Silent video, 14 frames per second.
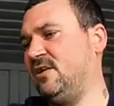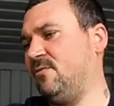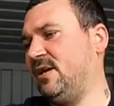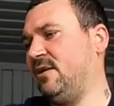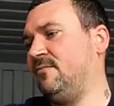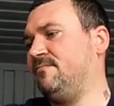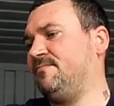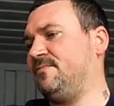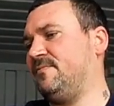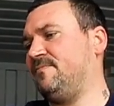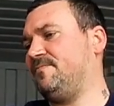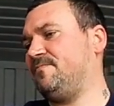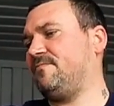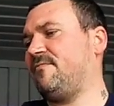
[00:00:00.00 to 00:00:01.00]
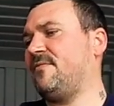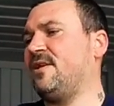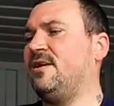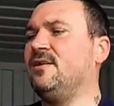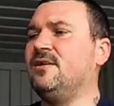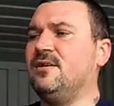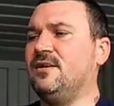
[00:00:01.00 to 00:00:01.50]
Anyway,
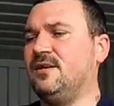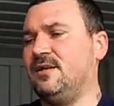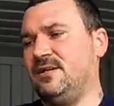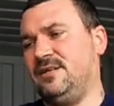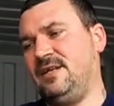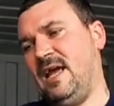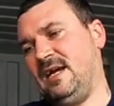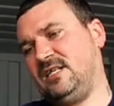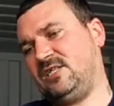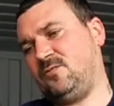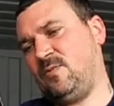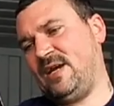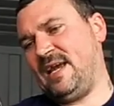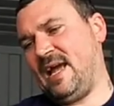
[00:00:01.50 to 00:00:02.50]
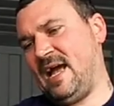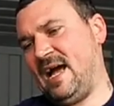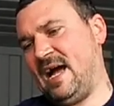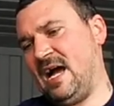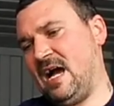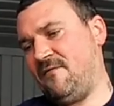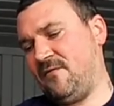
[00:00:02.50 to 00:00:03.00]
next we
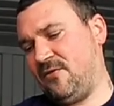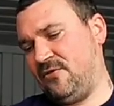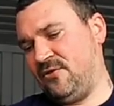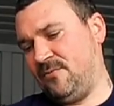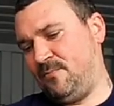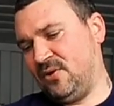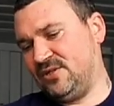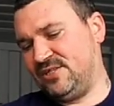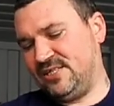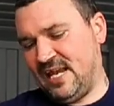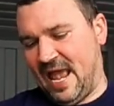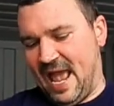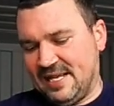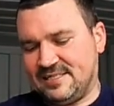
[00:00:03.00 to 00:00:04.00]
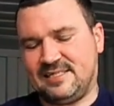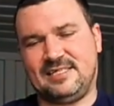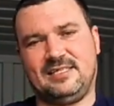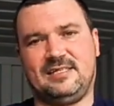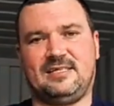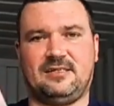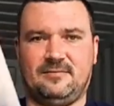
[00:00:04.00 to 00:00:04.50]
have The
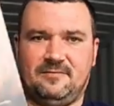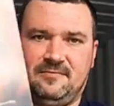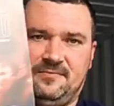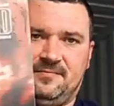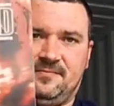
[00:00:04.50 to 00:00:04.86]
Possessed.